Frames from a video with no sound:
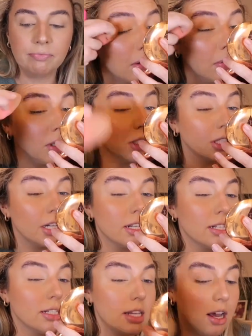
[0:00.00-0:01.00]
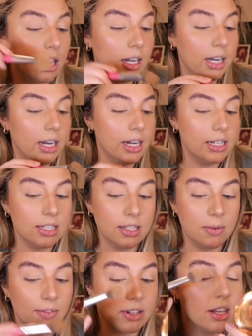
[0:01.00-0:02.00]
We're just going to set our lids
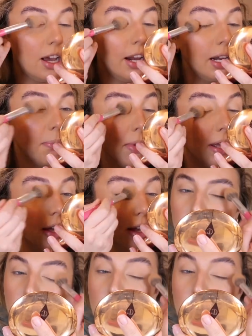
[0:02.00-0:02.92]
with a tiny bit.